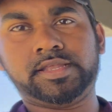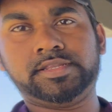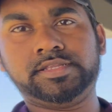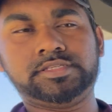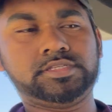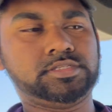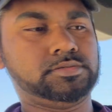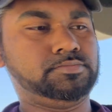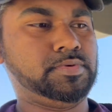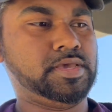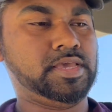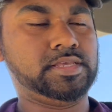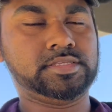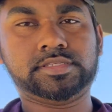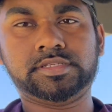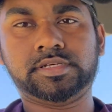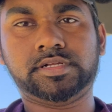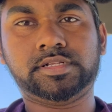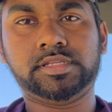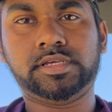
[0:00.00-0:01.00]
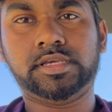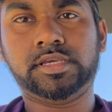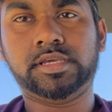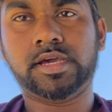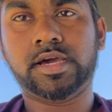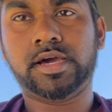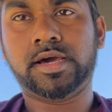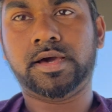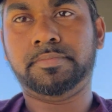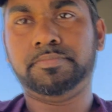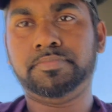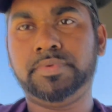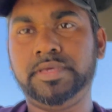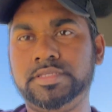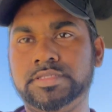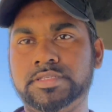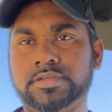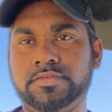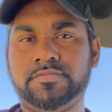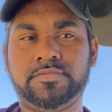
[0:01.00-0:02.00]
This is basically a
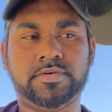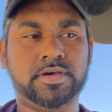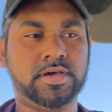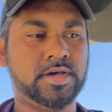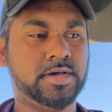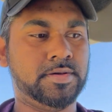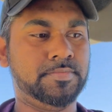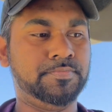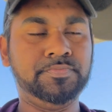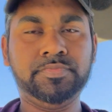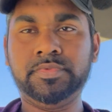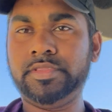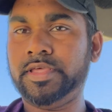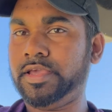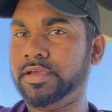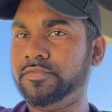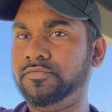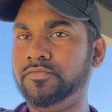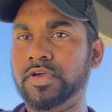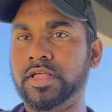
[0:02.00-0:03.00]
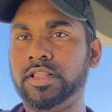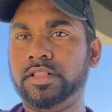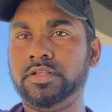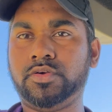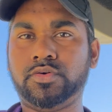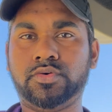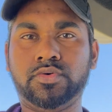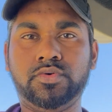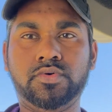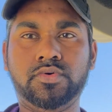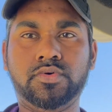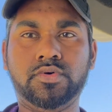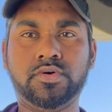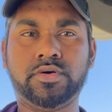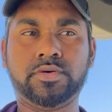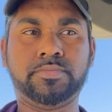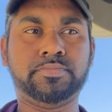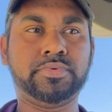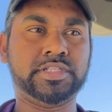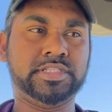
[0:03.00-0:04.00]
piece of like Velcro
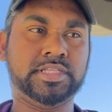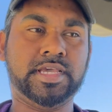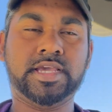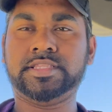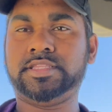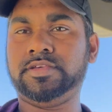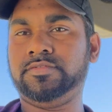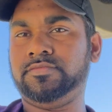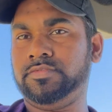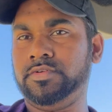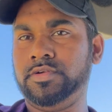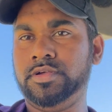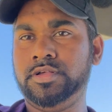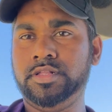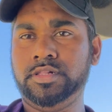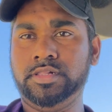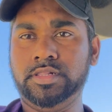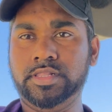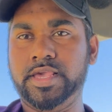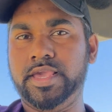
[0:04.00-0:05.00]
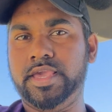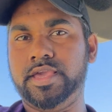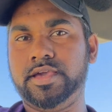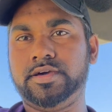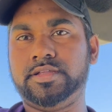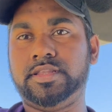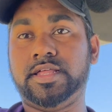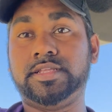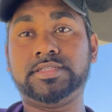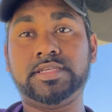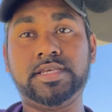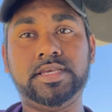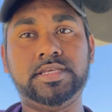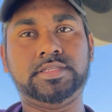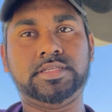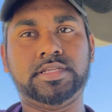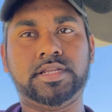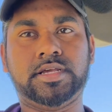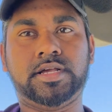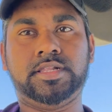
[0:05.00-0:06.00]
or protective layer that's
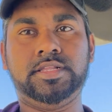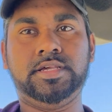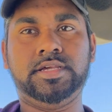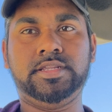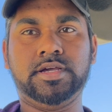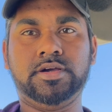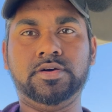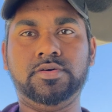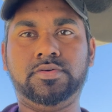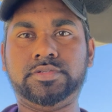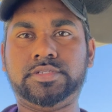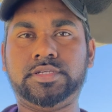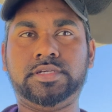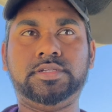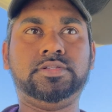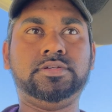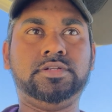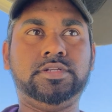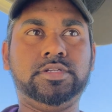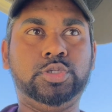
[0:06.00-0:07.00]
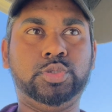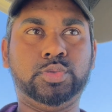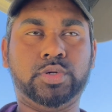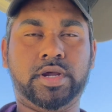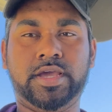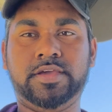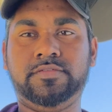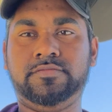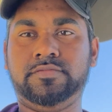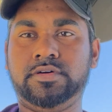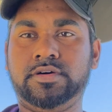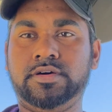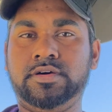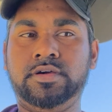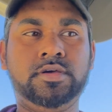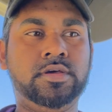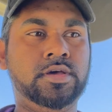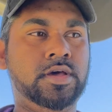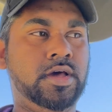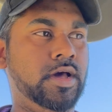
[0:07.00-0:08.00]
easy to clean. It goes into the driver
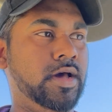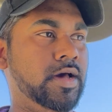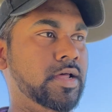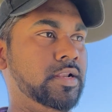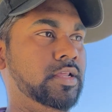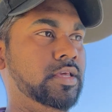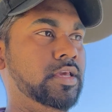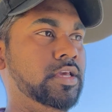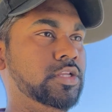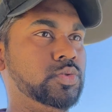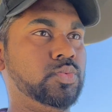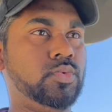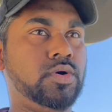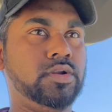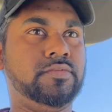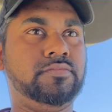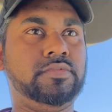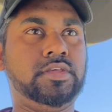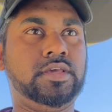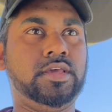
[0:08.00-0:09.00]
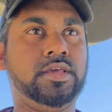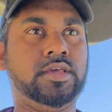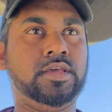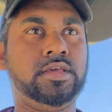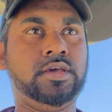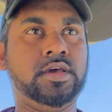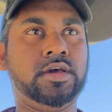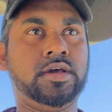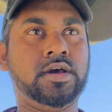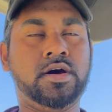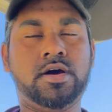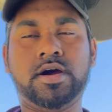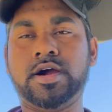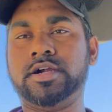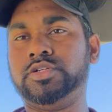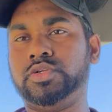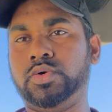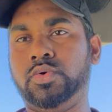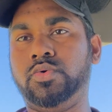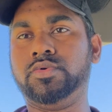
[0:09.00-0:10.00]
and each one of the car
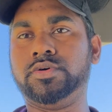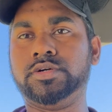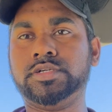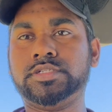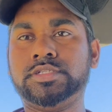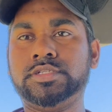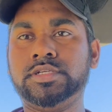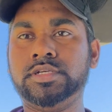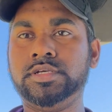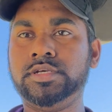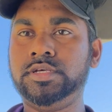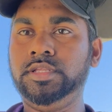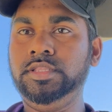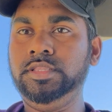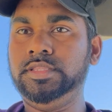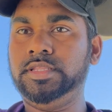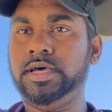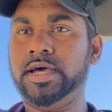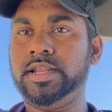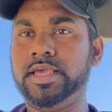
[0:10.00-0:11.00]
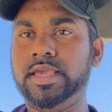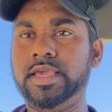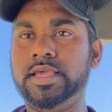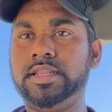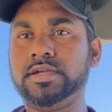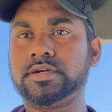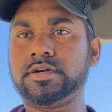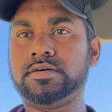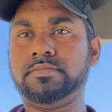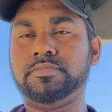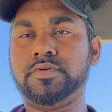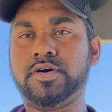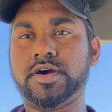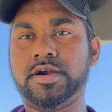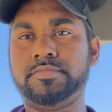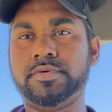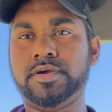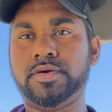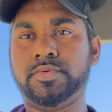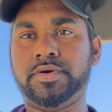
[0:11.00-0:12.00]
doors, that inner
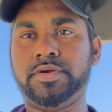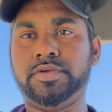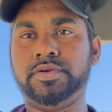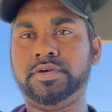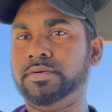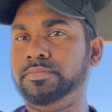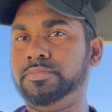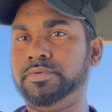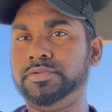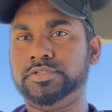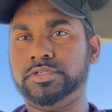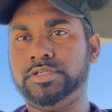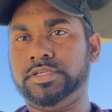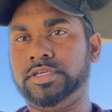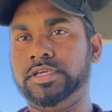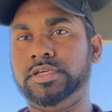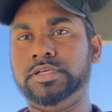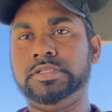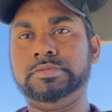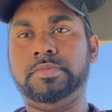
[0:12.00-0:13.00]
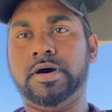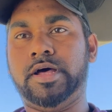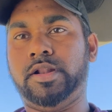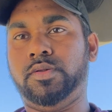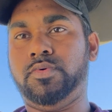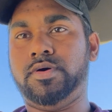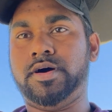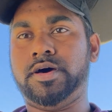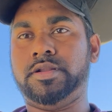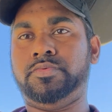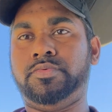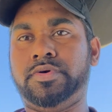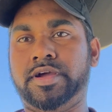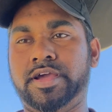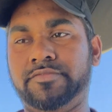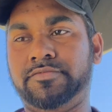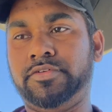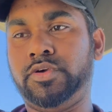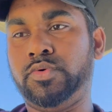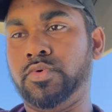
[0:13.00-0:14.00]
compartment where you can put your keys, bottled water,
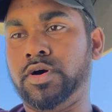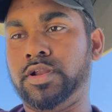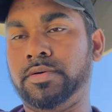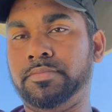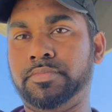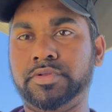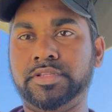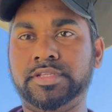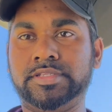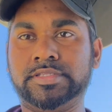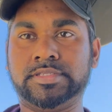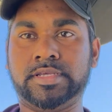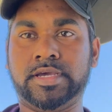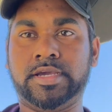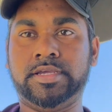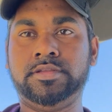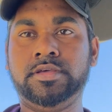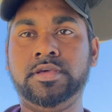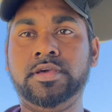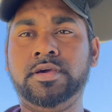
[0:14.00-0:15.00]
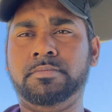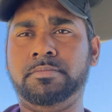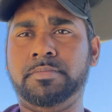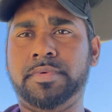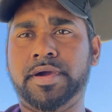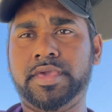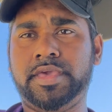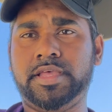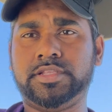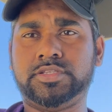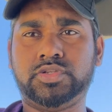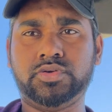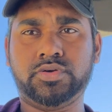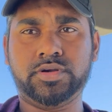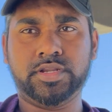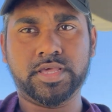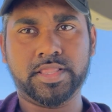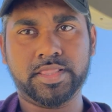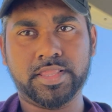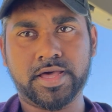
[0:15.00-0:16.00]
wherever you want to put inside. Mine gets
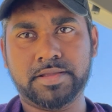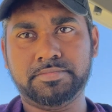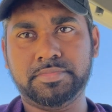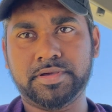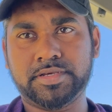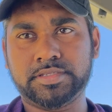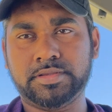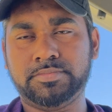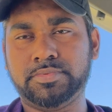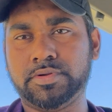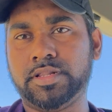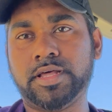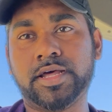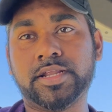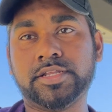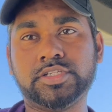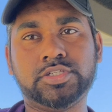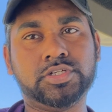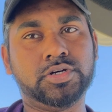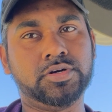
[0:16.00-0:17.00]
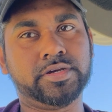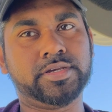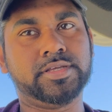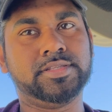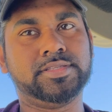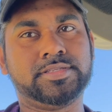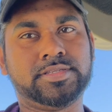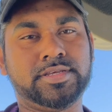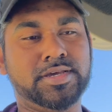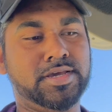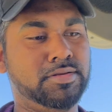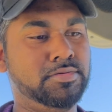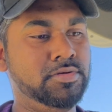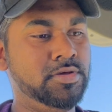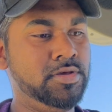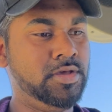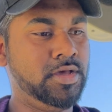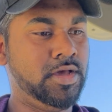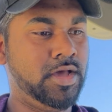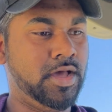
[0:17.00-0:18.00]
dirty a lot because I put a lot of junk inside,
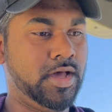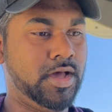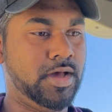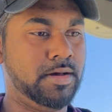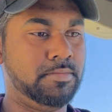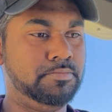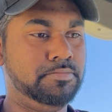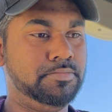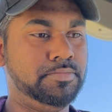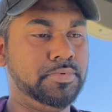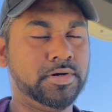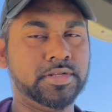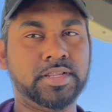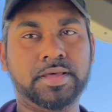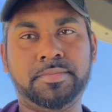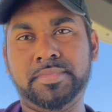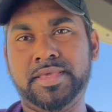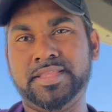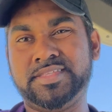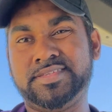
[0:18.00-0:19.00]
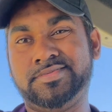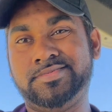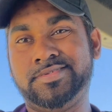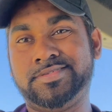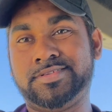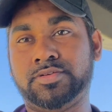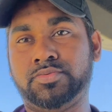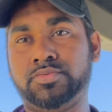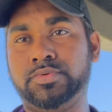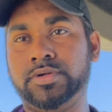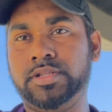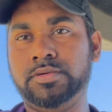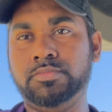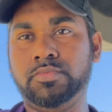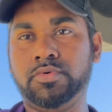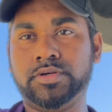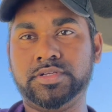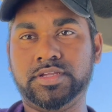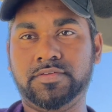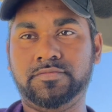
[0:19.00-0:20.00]
but that means it's really
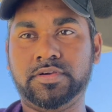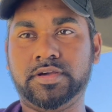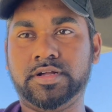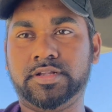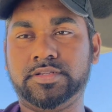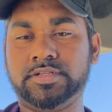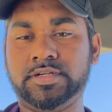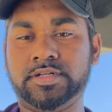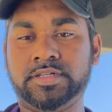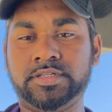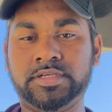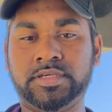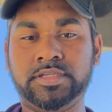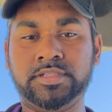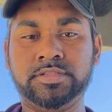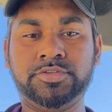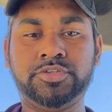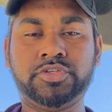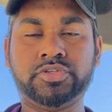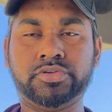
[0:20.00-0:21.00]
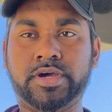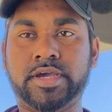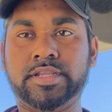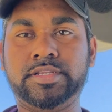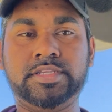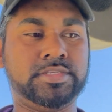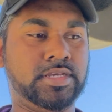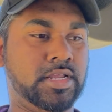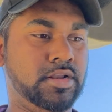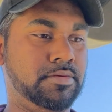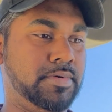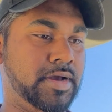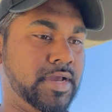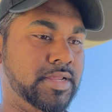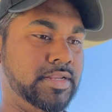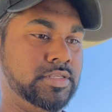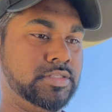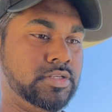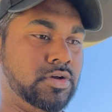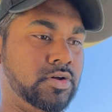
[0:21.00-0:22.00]
more difficult to clean. So I decided to buy
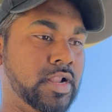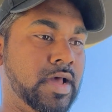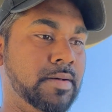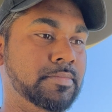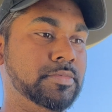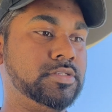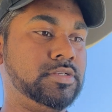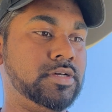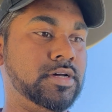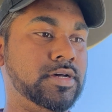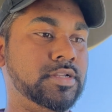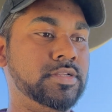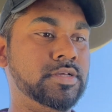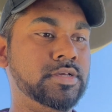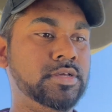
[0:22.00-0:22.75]
these on Amazon,